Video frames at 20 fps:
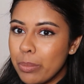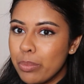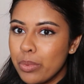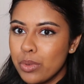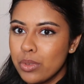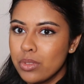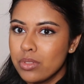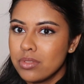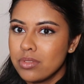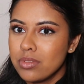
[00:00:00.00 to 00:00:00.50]

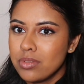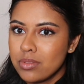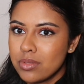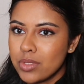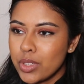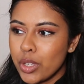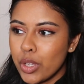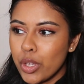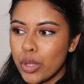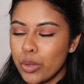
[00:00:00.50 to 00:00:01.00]
people
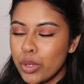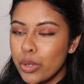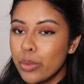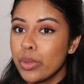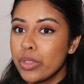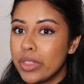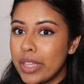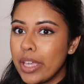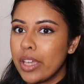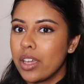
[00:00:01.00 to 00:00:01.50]
who you
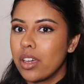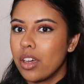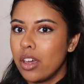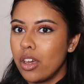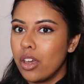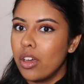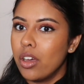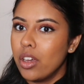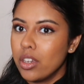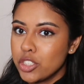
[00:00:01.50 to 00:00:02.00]
would think
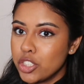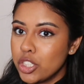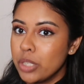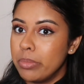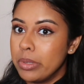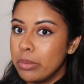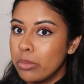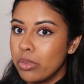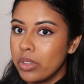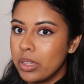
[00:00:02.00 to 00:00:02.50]

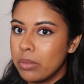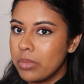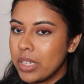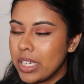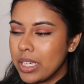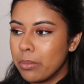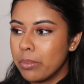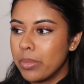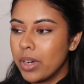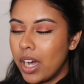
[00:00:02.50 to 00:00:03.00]
should be more than
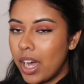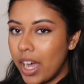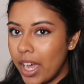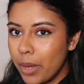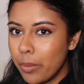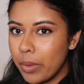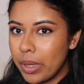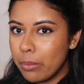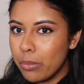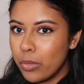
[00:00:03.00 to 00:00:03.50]
me, but
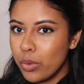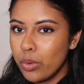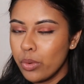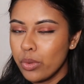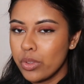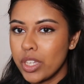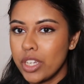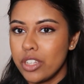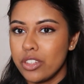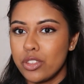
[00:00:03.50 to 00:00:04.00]
I weigh
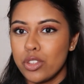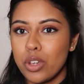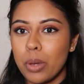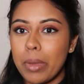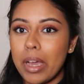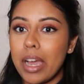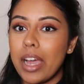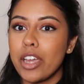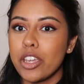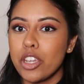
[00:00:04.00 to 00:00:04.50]
more. So it's not
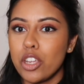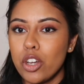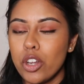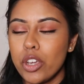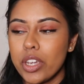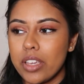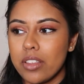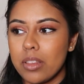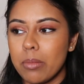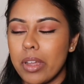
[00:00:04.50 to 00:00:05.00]
about how you
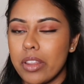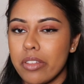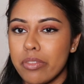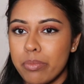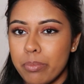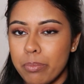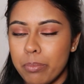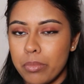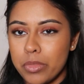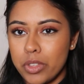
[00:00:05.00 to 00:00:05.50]
look, it's about
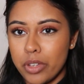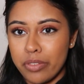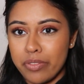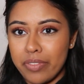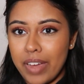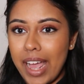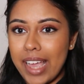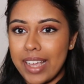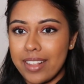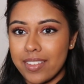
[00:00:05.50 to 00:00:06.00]
the
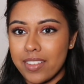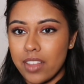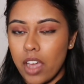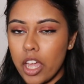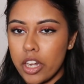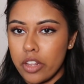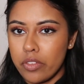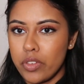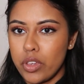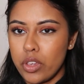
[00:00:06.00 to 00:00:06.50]
fat
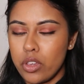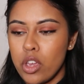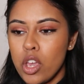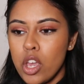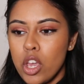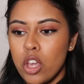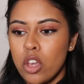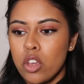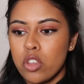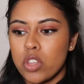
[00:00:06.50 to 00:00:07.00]
inside of you.
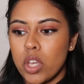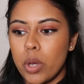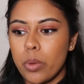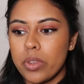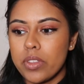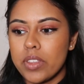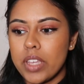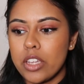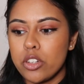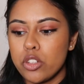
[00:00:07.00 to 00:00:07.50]
So I
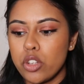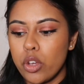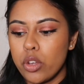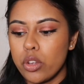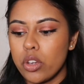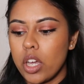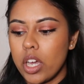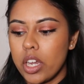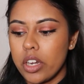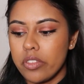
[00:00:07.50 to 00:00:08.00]
would say
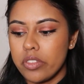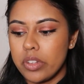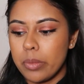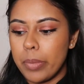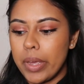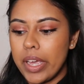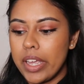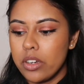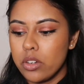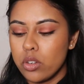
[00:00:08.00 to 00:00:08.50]
don't kind of
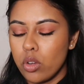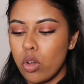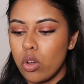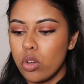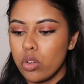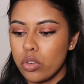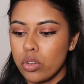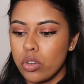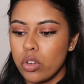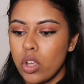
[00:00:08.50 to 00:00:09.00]
depend
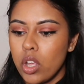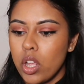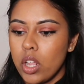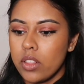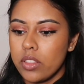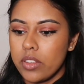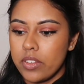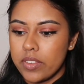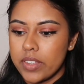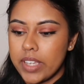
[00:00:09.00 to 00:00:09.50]
on
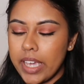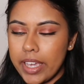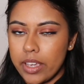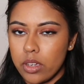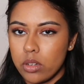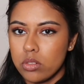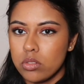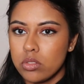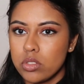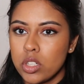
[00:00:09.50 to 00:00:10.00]
the
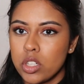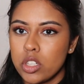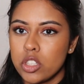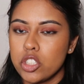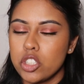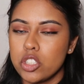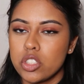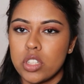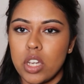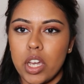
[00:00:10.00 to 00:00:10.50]
scale.
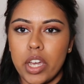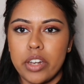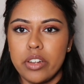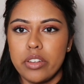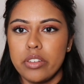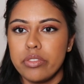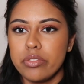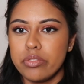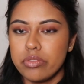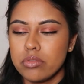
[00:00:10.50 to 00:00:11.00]
Just kind
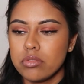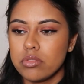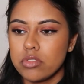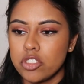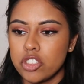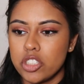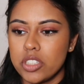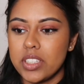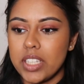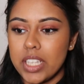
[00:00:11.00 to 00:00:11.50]
of,
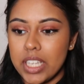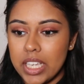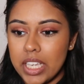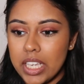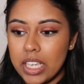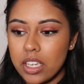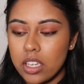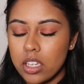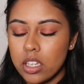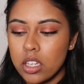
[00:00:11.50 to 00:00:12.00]
just
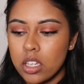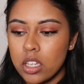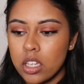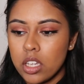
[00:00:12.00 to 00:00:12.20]
eat.